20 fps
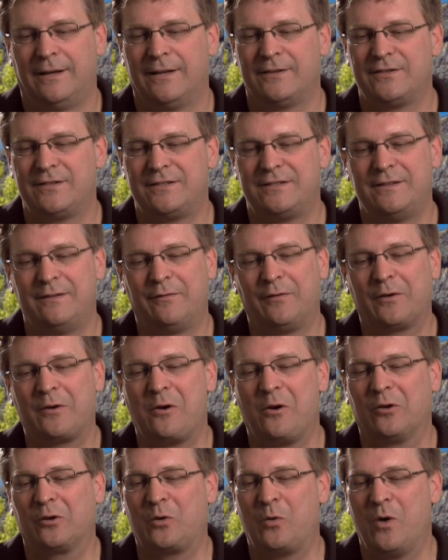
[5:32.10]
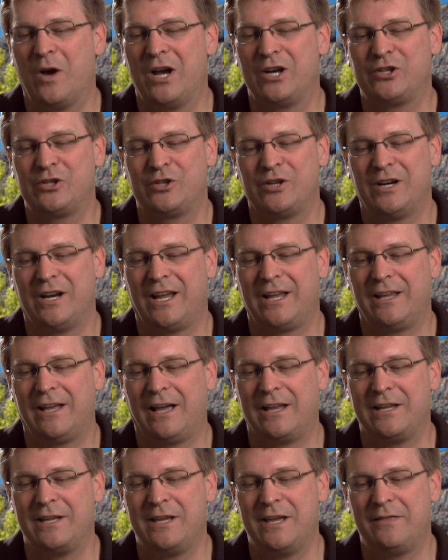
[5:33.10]
That's a difficult question. I,
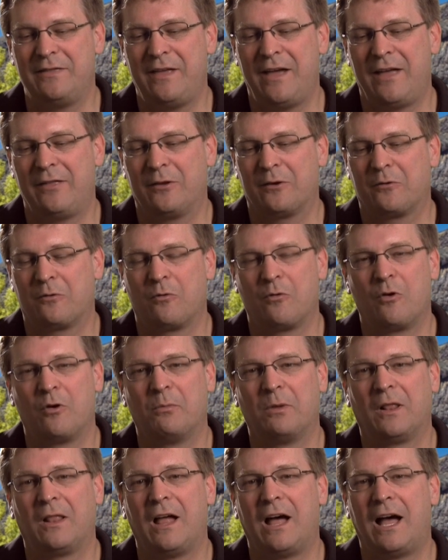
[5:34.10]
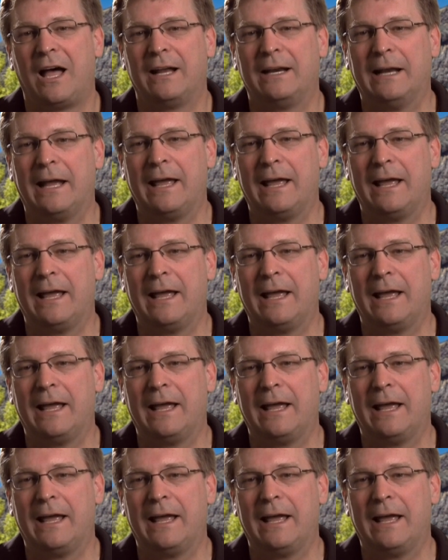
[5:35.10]
I get that in the crew room a lot,